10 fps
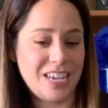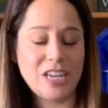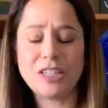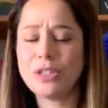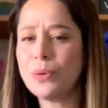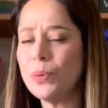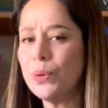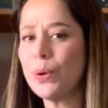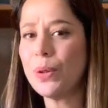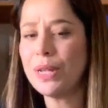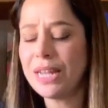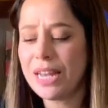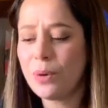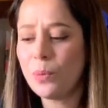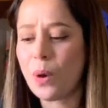So,
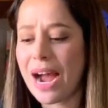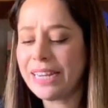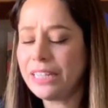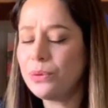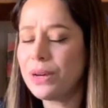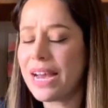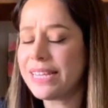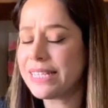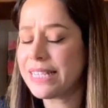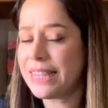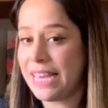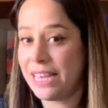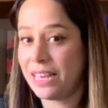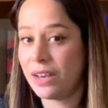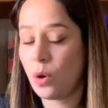why do you guys
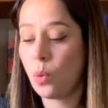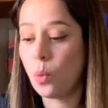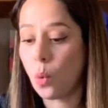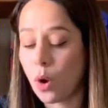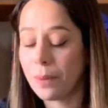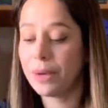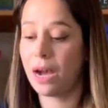think warm